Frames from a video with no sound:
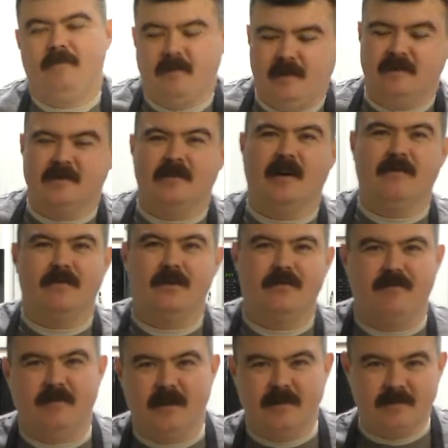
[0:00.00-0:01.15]
It's not very
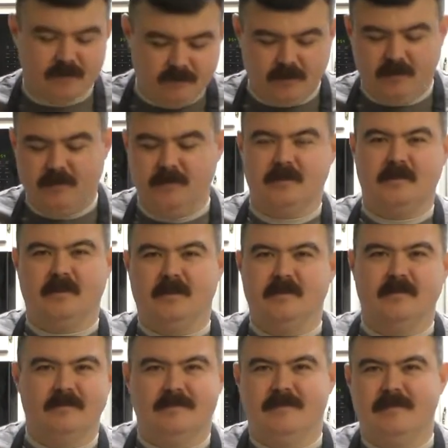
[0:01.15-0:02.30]
flavorful. It
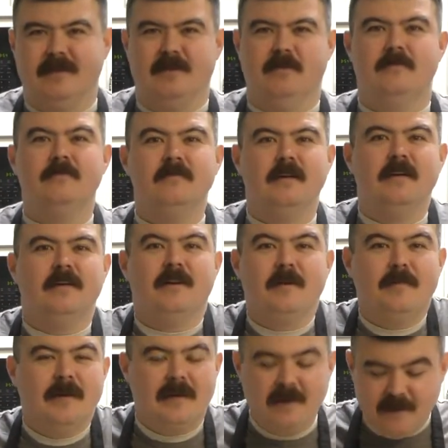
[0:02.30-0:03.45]
doesn't, you're not
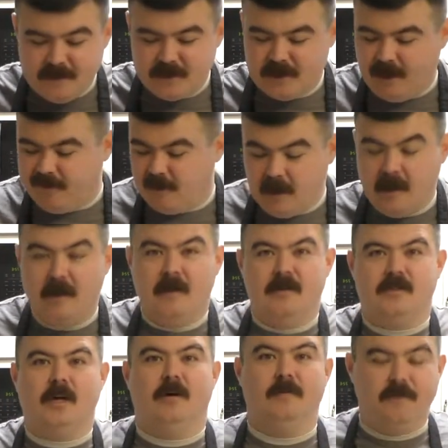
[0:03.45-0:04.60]
making it yourself.
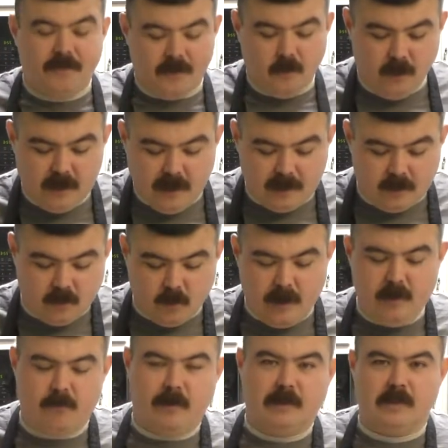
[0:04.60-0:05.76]
So we got a
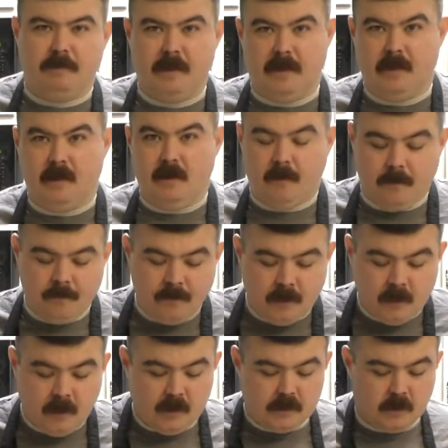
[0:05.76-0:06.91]
great recipe here.
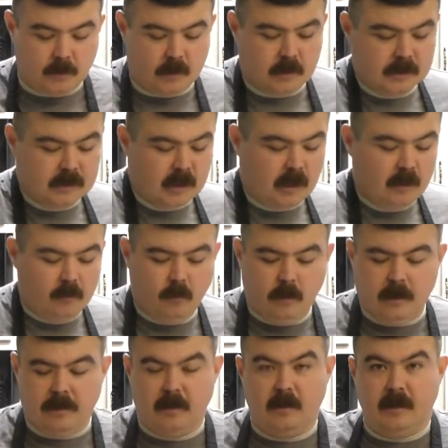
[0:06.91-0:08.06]
So we're going to start
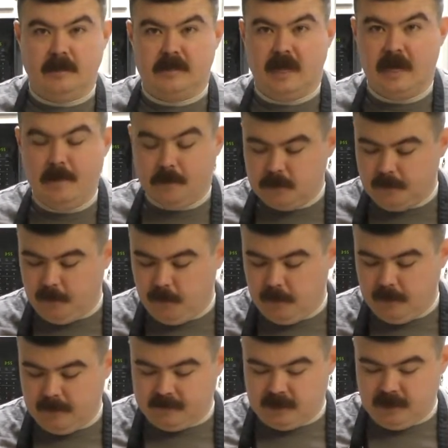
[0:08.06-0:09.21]
with a tablespoon
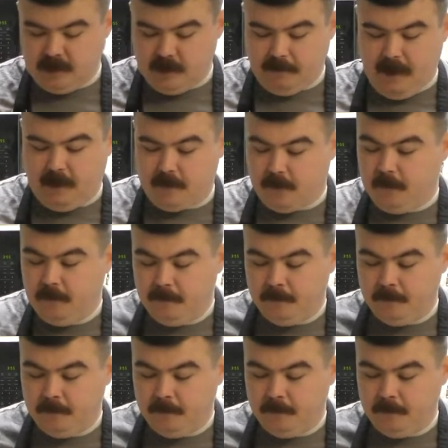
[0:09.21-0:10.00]
of chili powder,